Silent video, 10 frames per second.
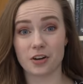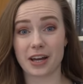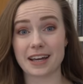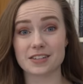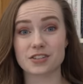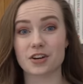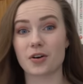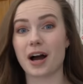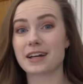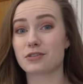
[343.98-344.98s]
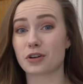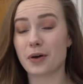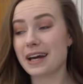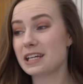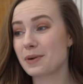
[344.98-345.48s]
Okay, so I can throw
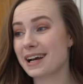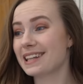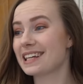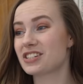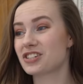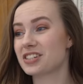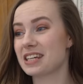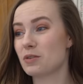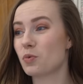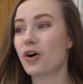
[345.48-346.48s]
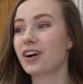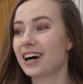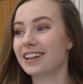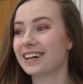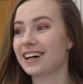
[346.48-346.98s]
anywhere. Let's just see what
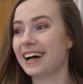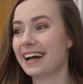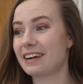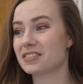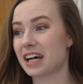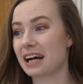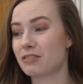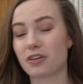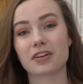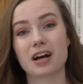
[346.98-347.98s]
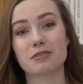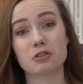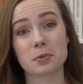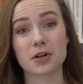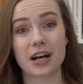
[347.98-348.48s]
colour I have to have on the cover
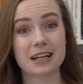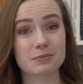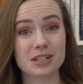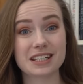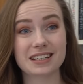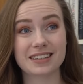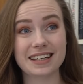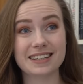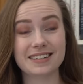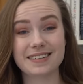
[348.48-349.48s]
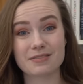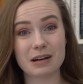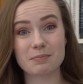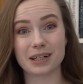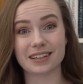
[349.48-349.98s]
of a book I am reading in
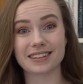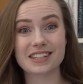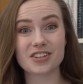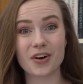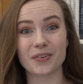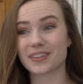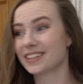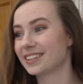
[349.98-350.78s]
November. Let's go.